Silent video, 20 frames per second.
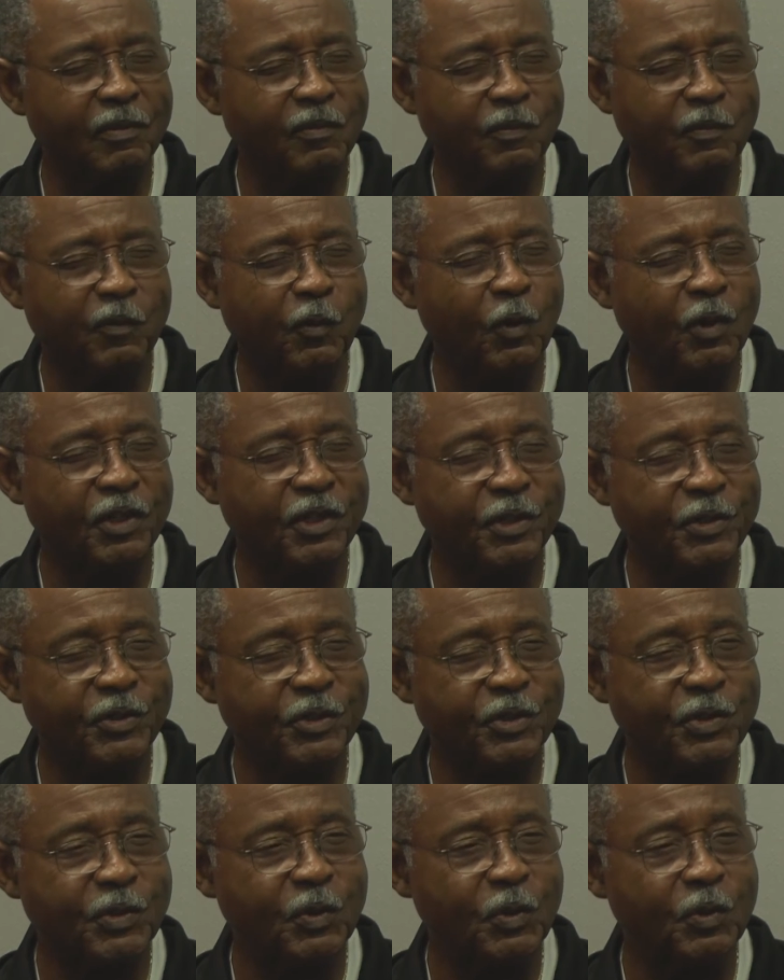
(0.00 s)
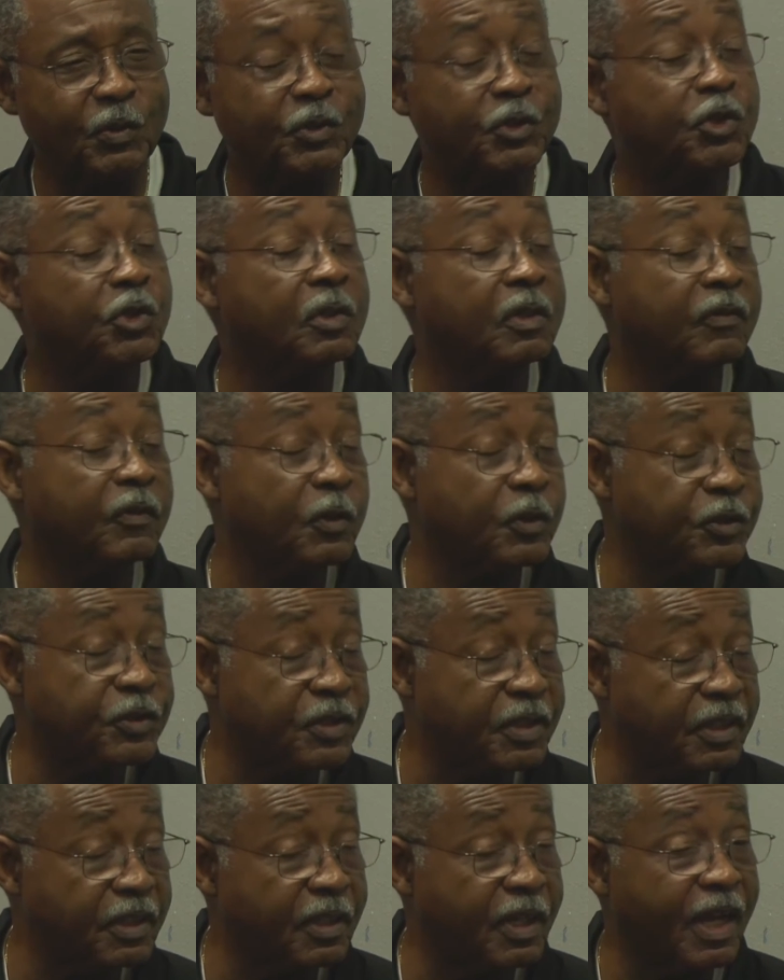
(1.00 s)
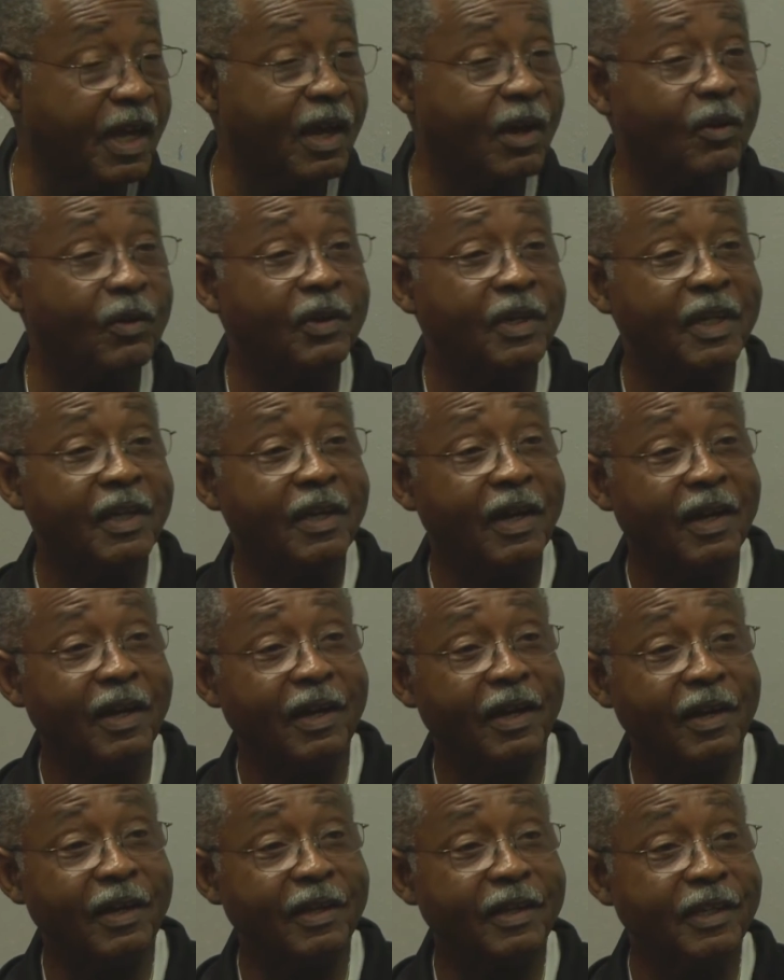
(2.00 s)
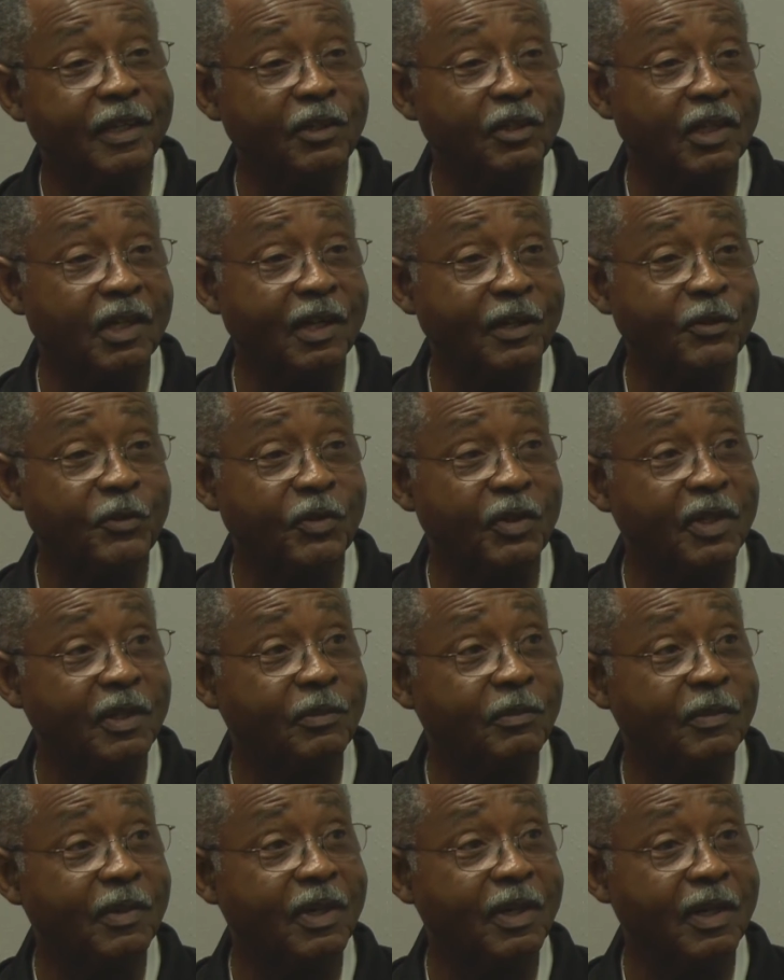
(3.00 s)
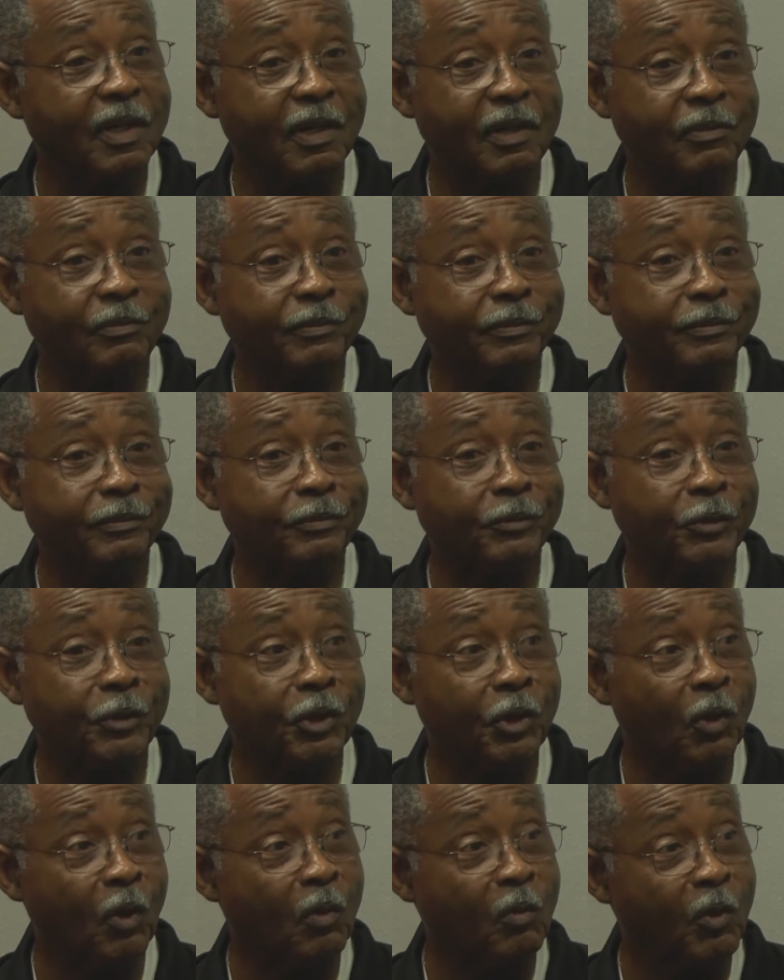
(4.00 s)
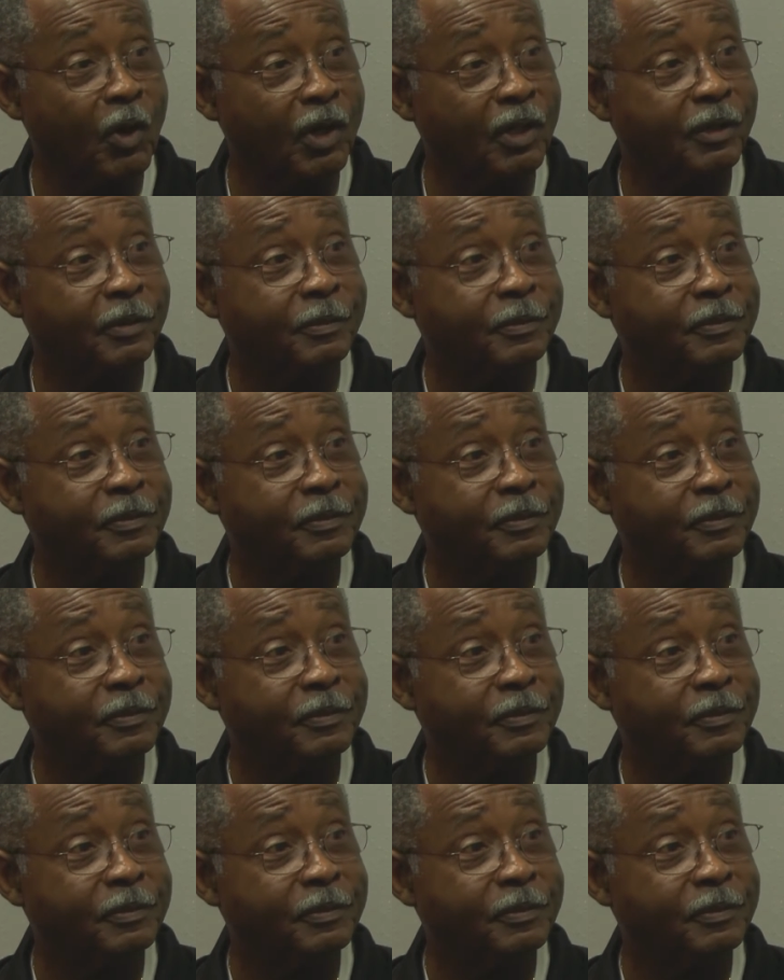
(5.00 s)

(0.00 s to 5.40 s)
four-year schools, university now, in the country. Do your homework.